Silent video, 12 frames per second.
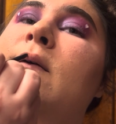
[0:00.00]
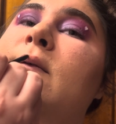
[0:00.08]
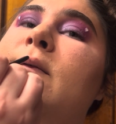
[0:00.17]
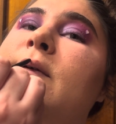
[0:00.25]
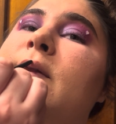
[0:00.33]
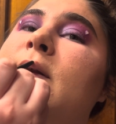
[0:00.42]

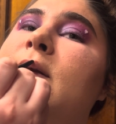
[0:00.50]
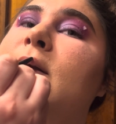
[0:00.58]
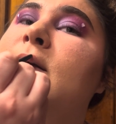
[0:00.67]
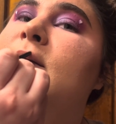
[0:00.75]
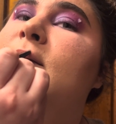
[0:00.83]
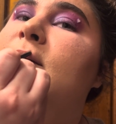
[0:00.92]
For the
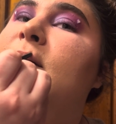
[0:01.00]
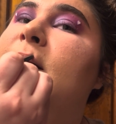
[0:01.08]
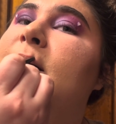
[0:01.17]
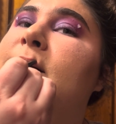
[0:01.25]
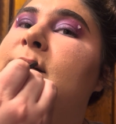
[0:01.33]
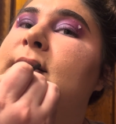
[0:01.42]
NYX
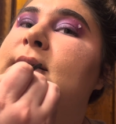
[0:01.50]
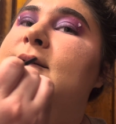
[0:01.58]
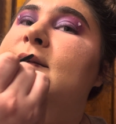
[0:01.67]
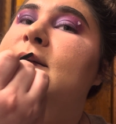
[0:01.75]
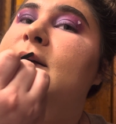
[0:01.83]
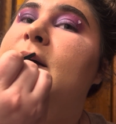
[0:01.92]
liners,
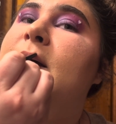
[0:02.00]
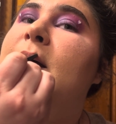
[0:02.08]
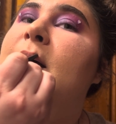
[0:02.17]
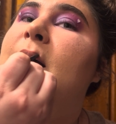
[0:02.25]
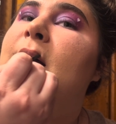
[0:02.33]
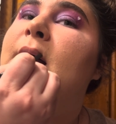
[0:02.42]

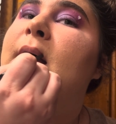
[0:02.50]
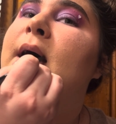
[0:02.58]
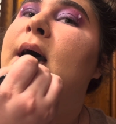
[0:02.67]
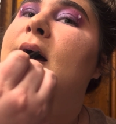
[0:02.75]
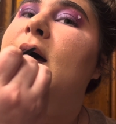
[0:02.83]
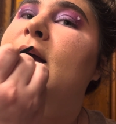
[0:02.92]

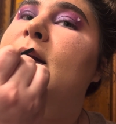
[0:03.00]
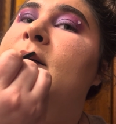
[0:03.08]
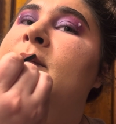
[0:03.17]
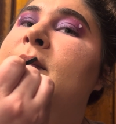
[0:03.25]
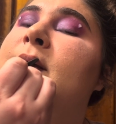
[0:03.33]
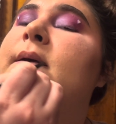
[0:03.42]
in
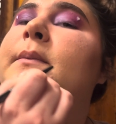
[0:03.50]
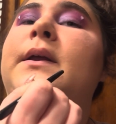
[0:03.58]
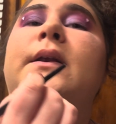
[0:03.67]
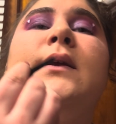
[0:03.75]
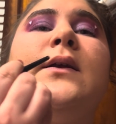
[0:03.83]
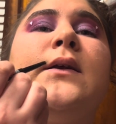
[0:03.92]
my
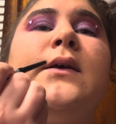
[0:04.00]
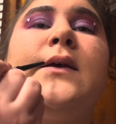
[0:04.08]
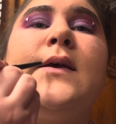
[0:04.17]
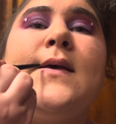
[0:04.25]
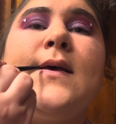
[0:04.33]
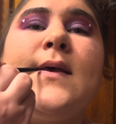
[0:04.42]
opinion.
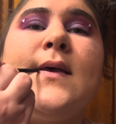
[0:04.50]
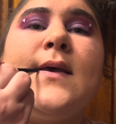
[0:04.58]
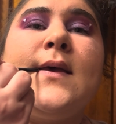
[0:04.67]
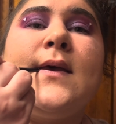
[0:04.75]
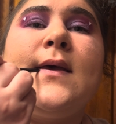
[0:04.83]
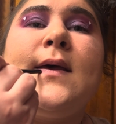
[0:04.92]

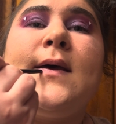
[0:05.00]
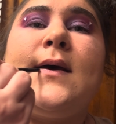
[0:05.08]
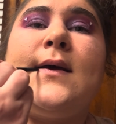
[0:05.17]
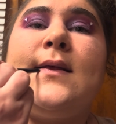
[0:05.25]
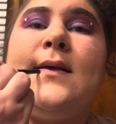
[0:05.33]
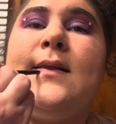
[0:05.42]
I
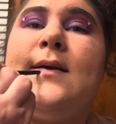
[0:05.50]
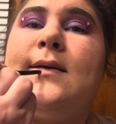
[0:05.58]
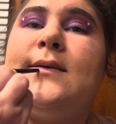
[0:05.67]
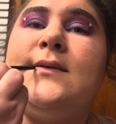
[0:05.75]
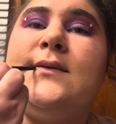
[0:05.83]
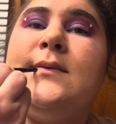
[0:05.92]
think they're
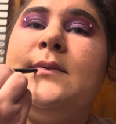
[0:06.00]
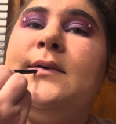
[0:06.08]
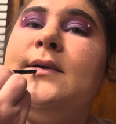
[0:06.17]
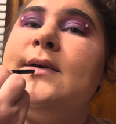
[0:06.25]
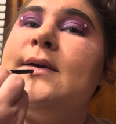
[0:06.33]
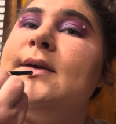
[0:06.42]
super
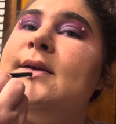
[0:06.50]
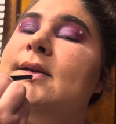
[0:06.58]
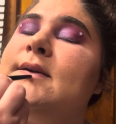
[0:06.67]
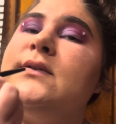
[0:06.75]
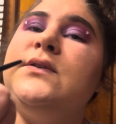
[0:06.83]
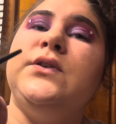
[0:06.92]
great. They're
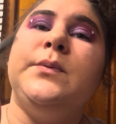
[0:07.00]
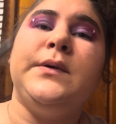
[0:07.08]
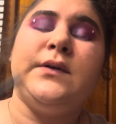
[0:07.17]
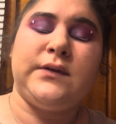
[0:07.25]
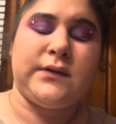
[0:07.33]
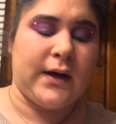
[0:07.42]
super
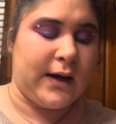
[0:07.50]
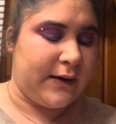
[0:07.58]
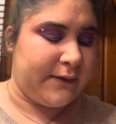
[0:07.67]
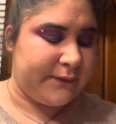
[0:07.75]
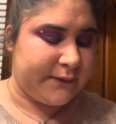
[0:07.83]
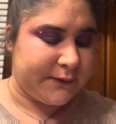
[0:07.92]

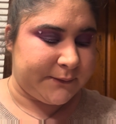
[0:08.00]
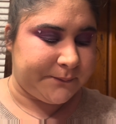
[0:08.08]
soft.